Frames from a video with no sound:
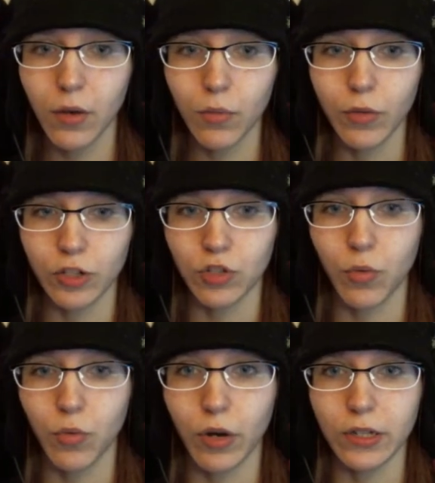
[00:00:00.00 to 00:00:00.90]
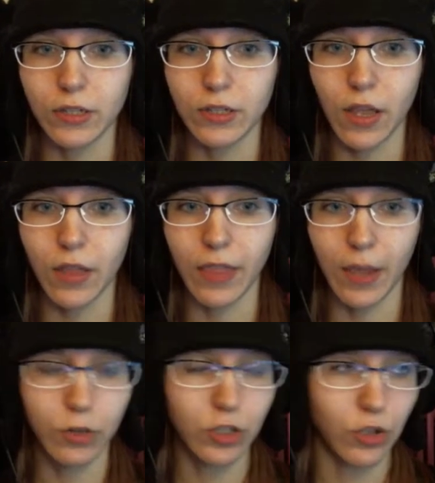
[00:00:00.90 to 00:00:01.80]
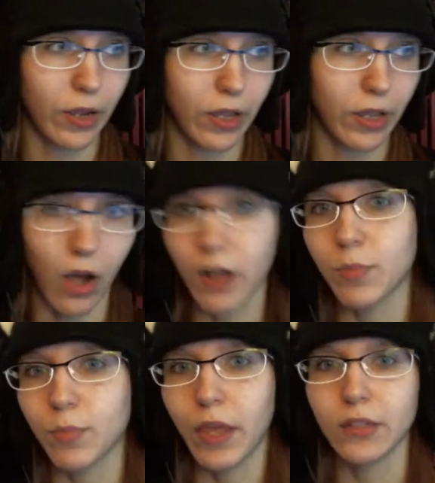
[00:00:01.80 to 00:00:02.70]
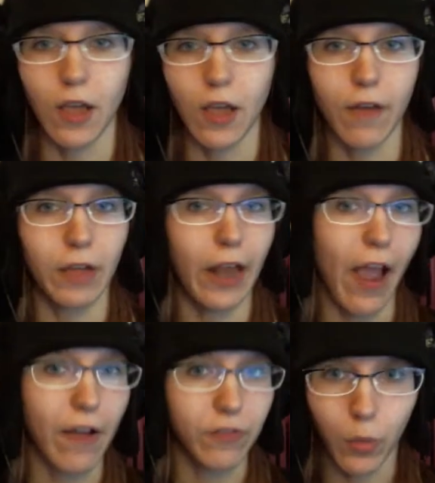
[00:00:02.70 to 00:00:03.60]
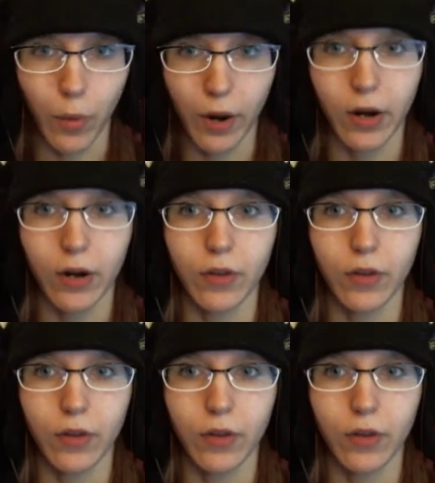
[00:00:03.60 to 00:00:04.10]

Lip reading: which was, they were doing cosplays of it everywhere.